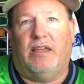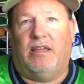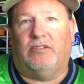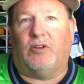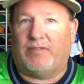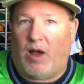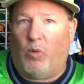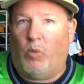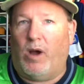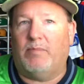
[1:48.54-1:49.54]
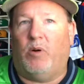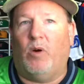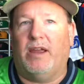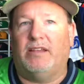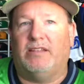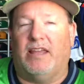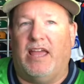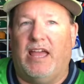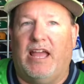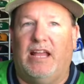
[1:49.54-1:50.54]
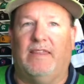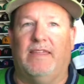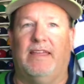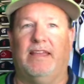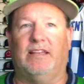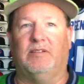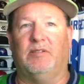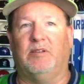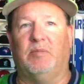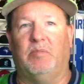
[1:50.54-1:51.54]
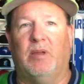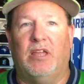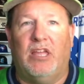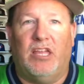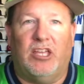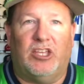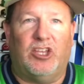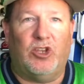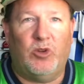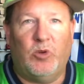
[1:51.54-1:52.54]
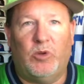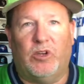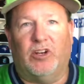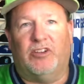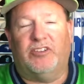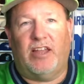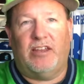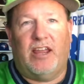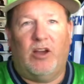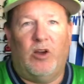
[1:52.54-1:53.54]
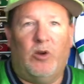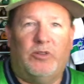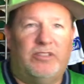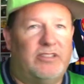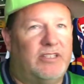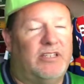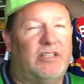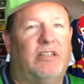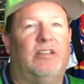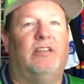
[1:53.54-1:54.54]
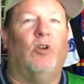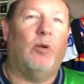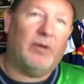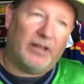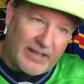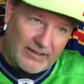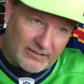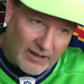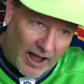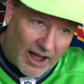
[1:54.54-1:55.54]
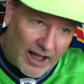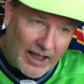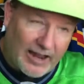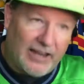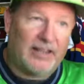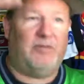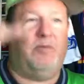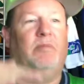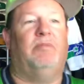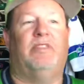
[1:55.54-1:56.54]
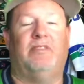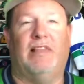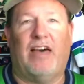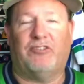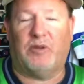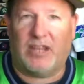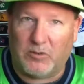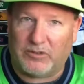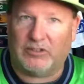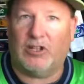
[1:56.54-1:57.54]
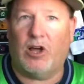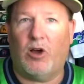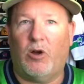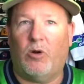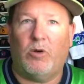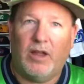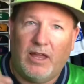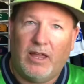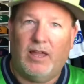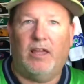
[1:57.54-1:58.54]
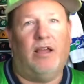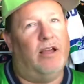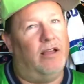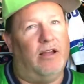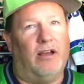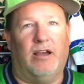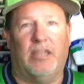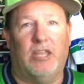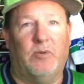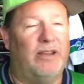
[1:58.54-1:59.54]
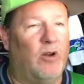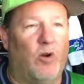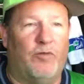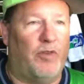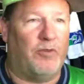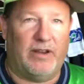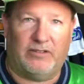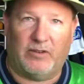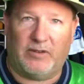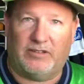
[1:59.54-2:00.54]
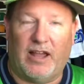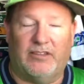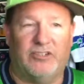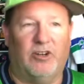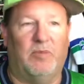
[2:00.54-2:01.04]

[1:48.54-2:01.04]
so I've got 1 point. And then Q, your Sunday host, normally he's high, last week he was low, he went 0 for 3, so he's got 0